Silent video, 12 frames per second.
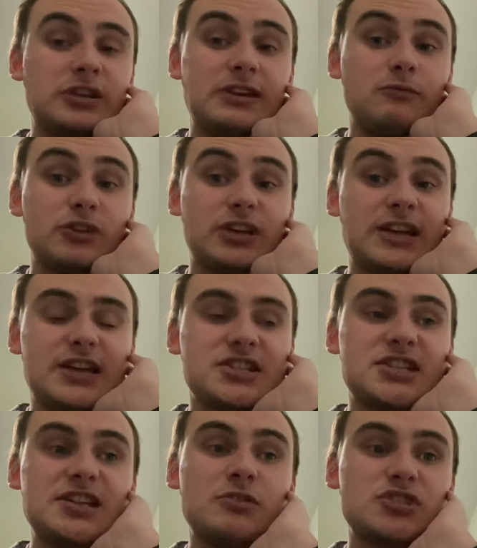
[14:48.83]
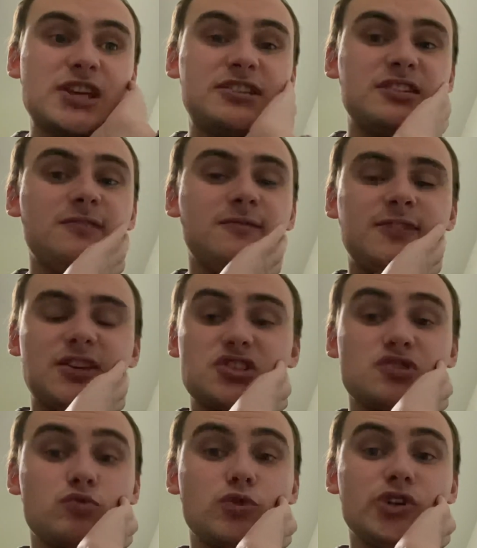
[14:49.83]
of Gateshead's outstanding
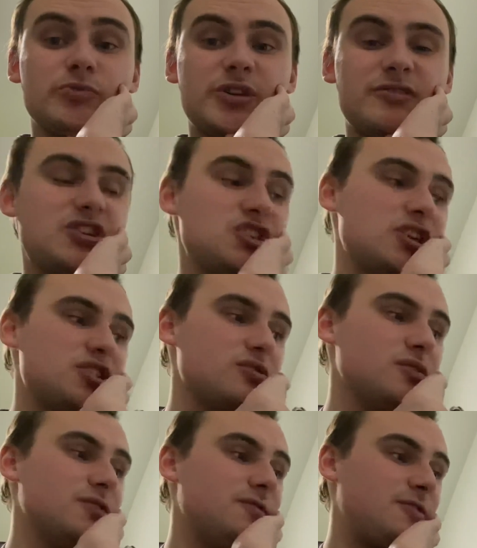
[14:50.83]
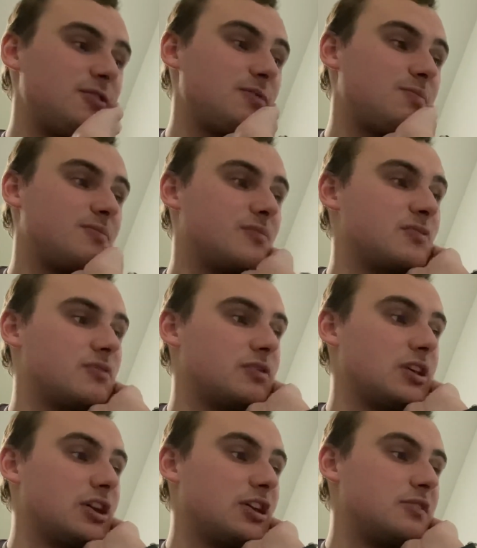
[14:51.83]
fixtures won't be rescheduled for
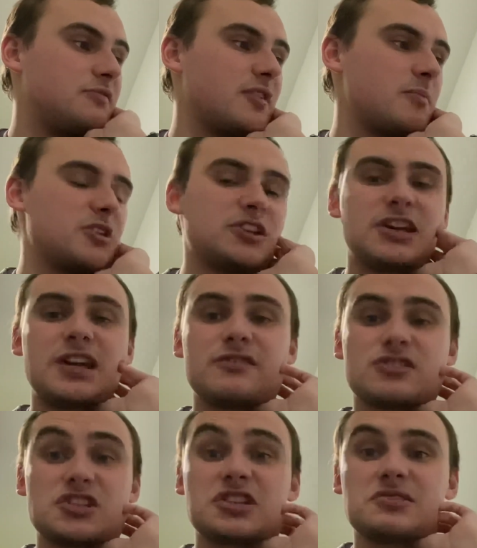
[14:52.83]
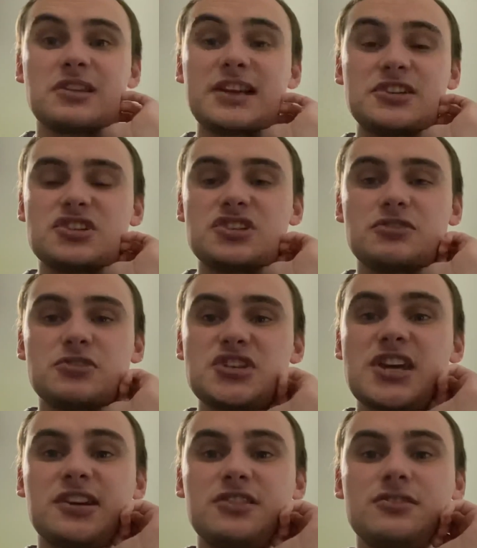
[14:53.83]
February the 8th, because I'd like to do a
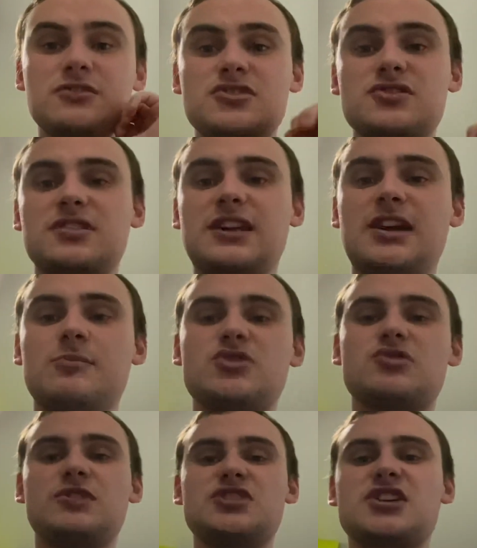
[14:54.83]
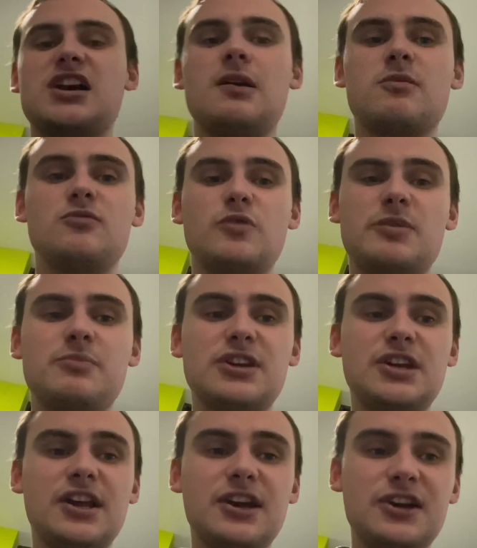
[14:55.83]
second game between Scarborough and Whitby.